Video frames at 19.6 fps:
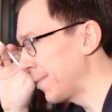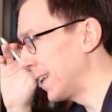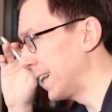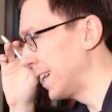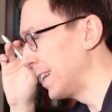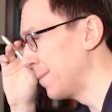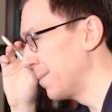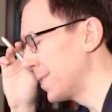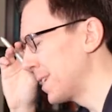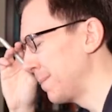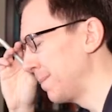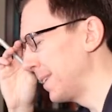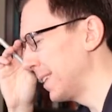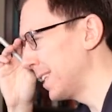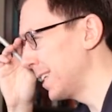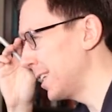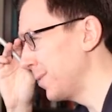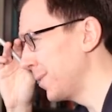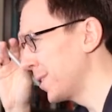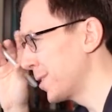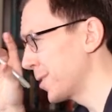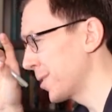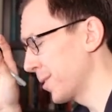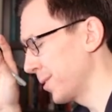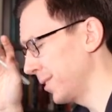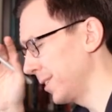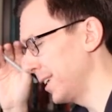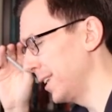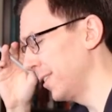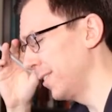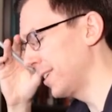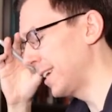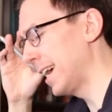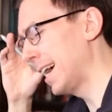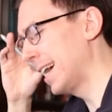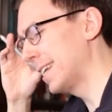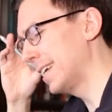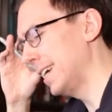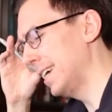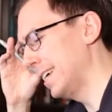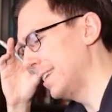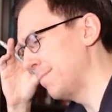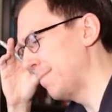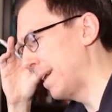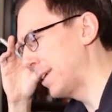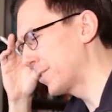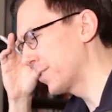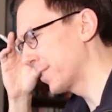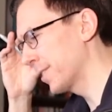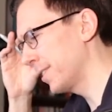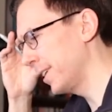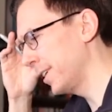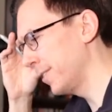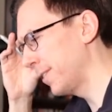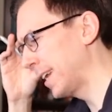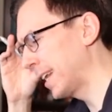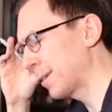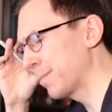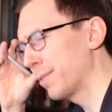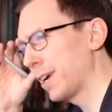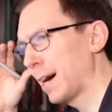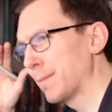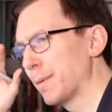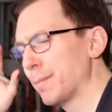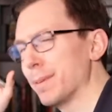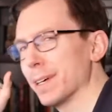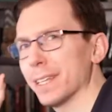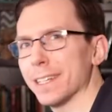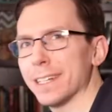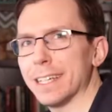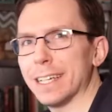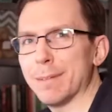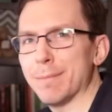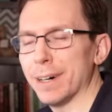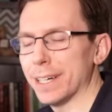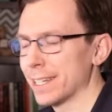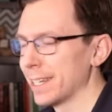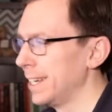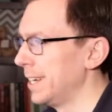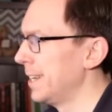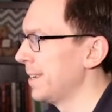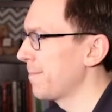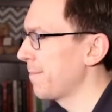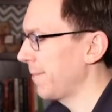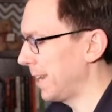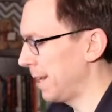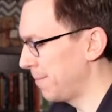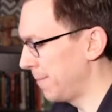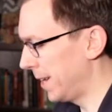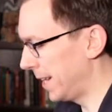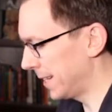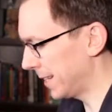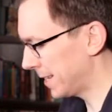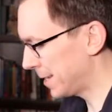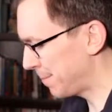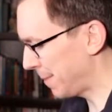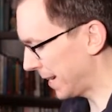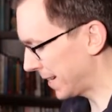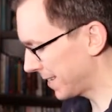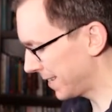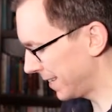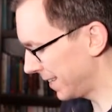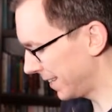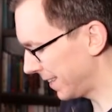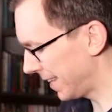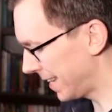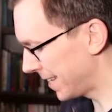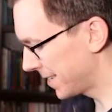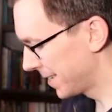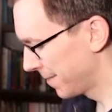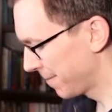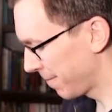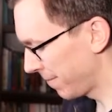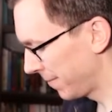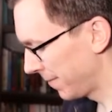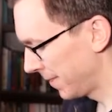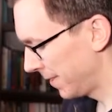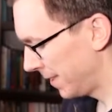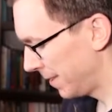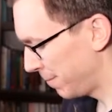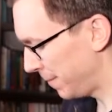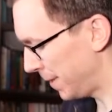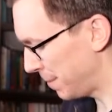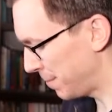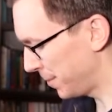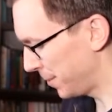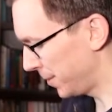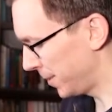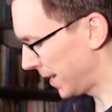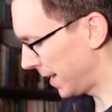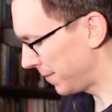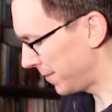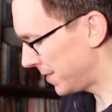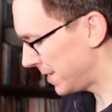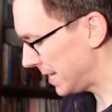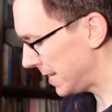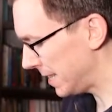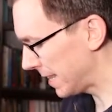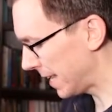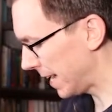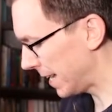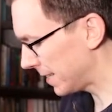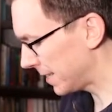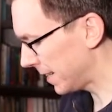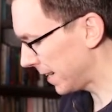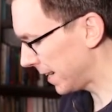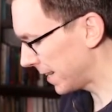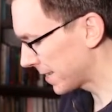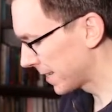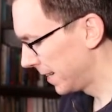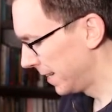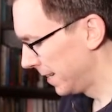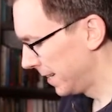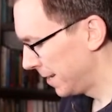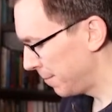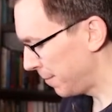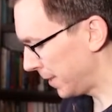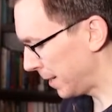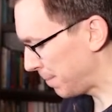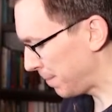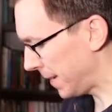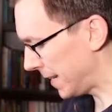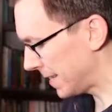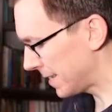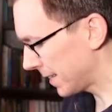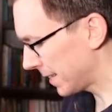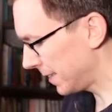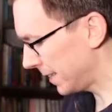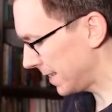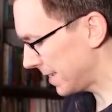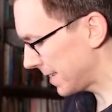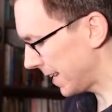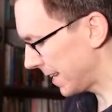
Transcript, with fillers: um, something that you would certainly look at in measure theoretic probability, but I'm not expecting that people have seen that yet. But it basically